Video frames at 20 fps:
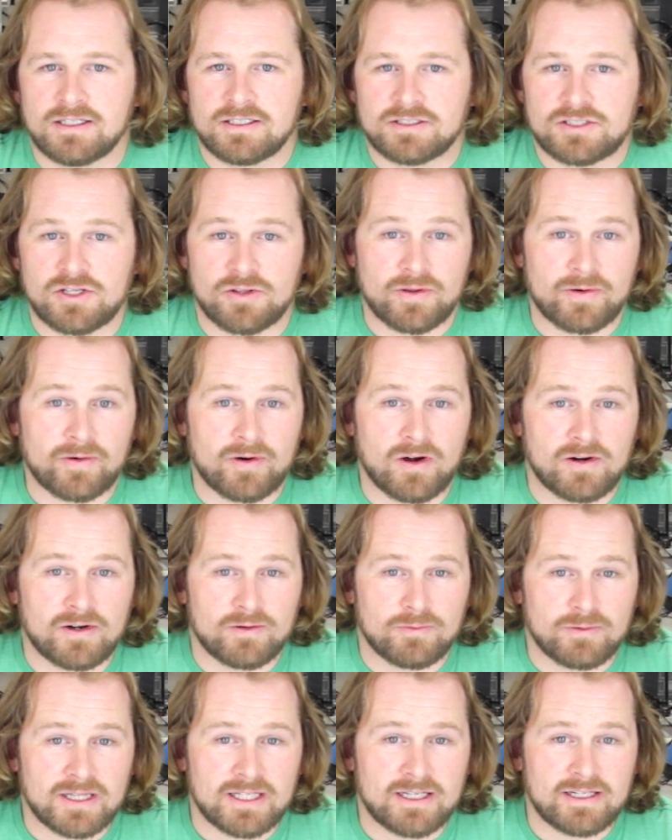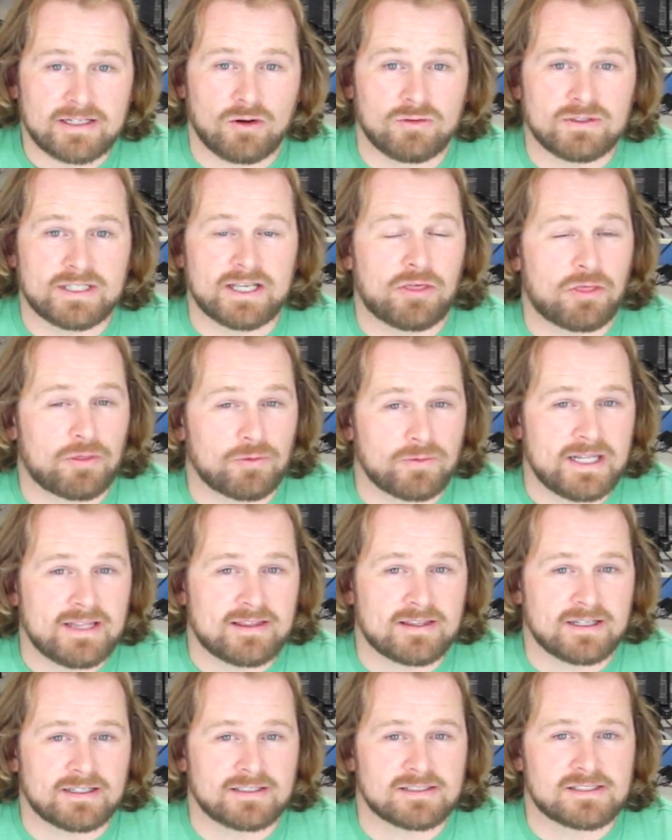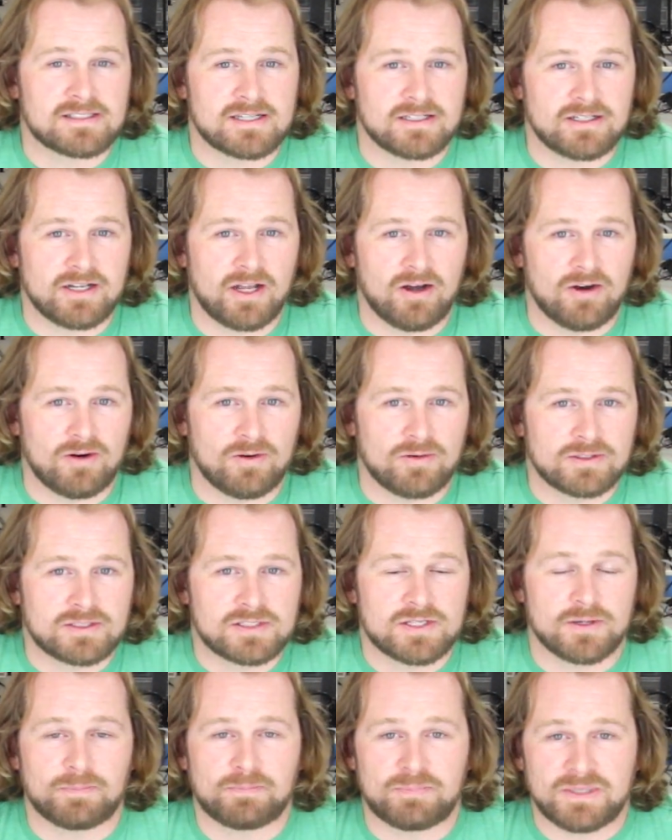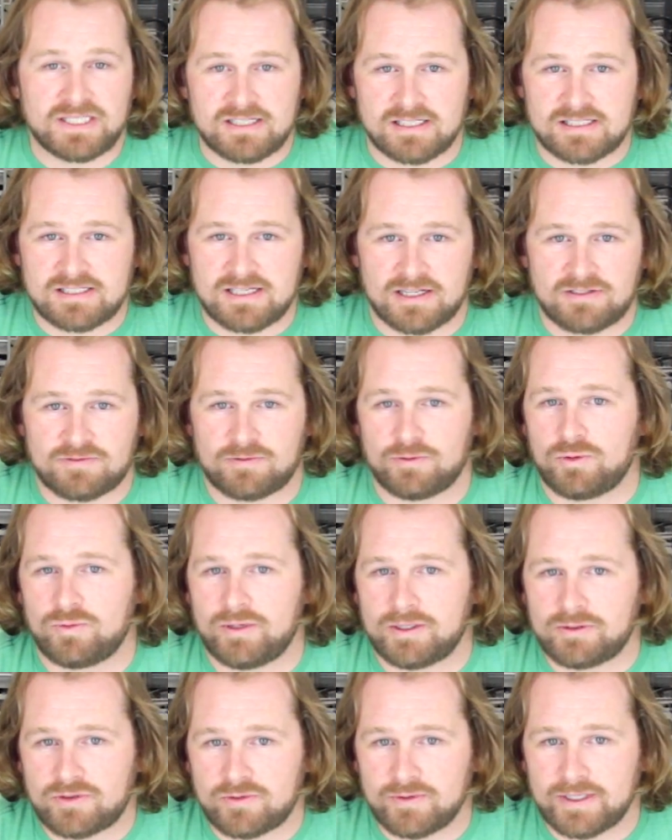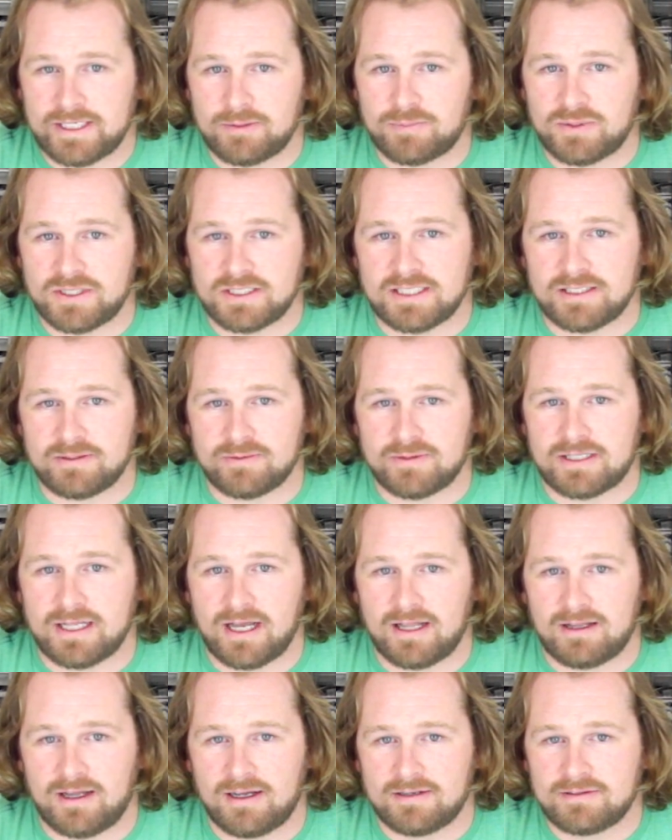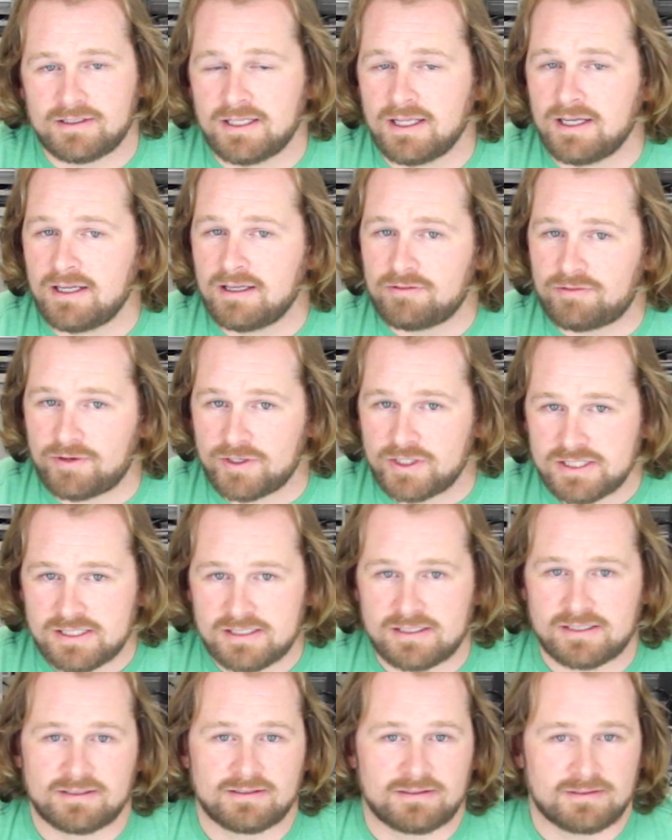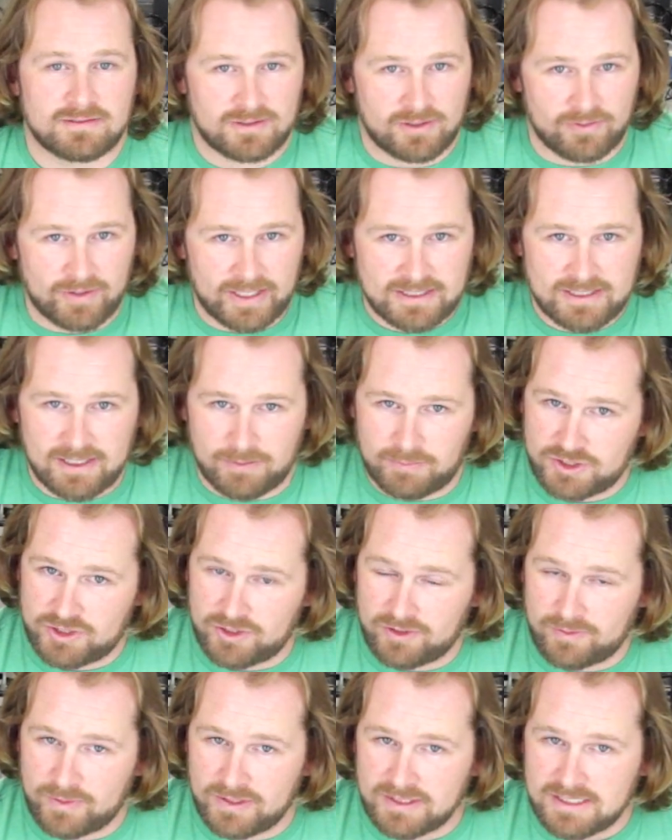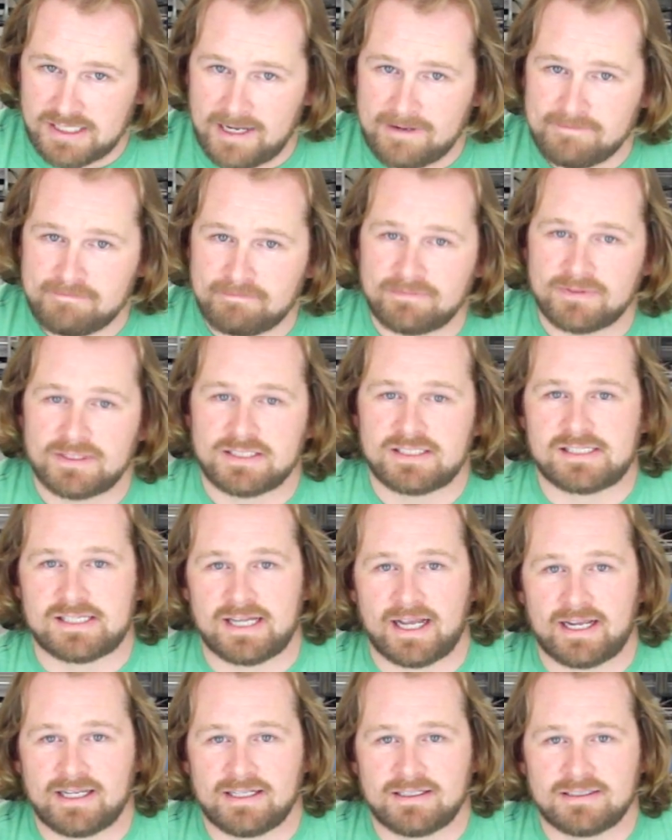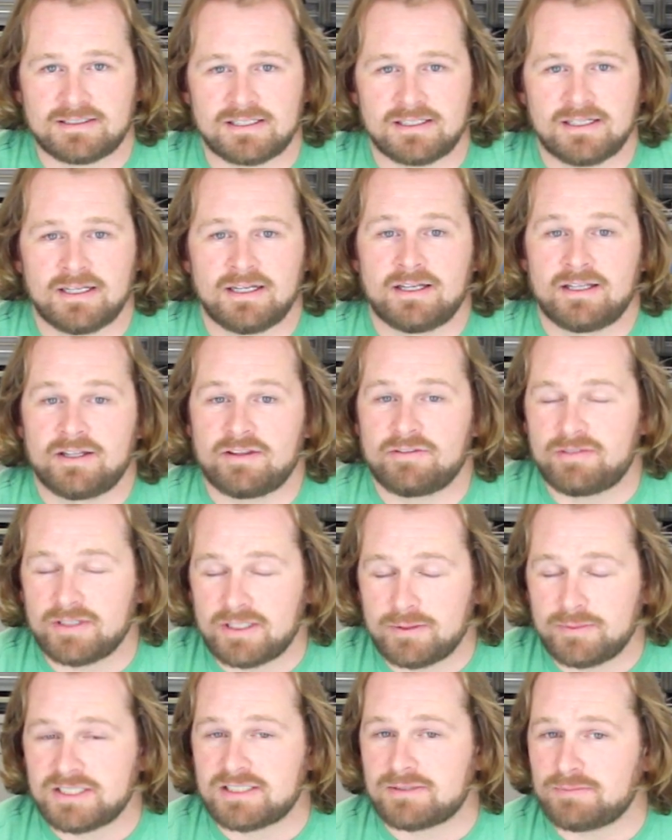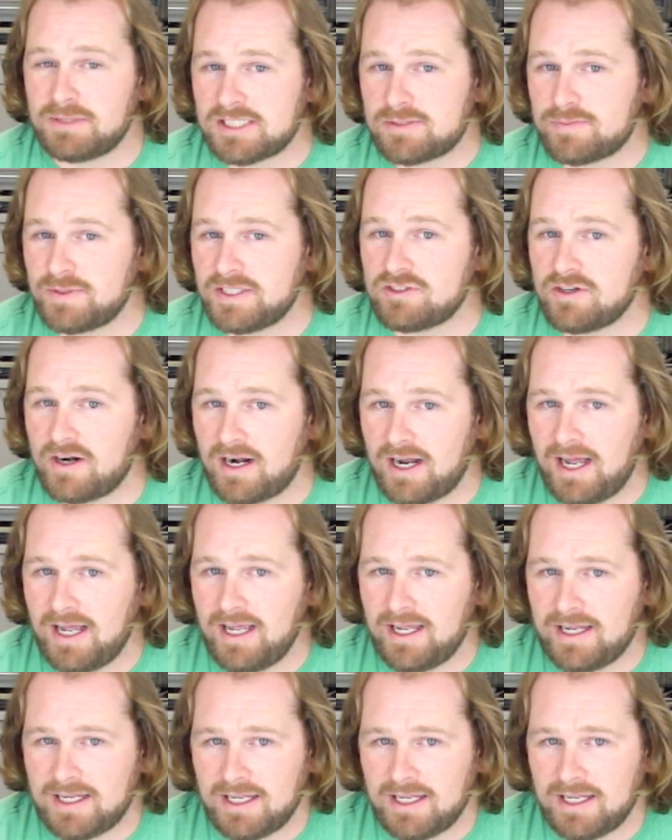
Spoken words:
So there are really only three things to know to be successful when 3D printing with nylon. First, the right temperature to print at. Second, filament must be dry.